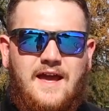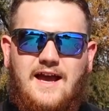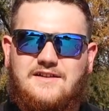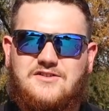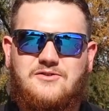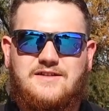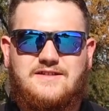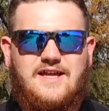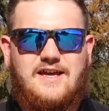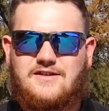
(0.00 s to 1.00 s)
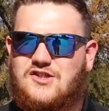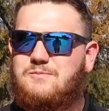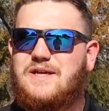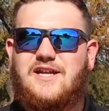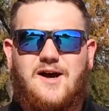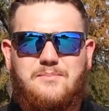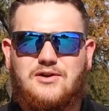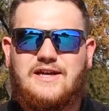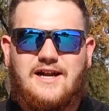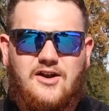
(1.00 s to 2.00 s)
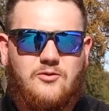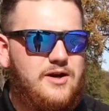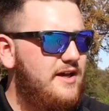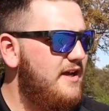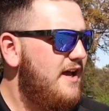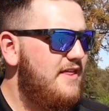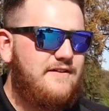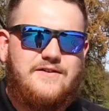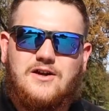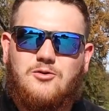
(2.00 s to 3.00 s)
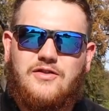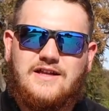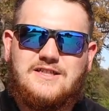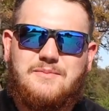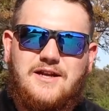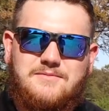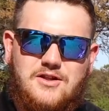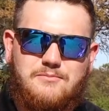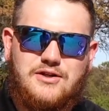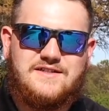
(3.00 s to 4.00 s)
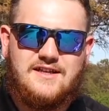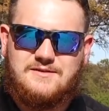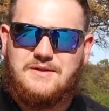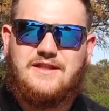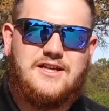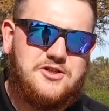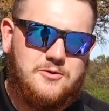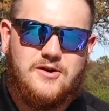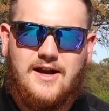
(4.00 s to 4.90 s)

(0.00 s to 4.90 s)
As soon as they speed up or get out of the way, the vehicle will then speed up to the preset speed that you were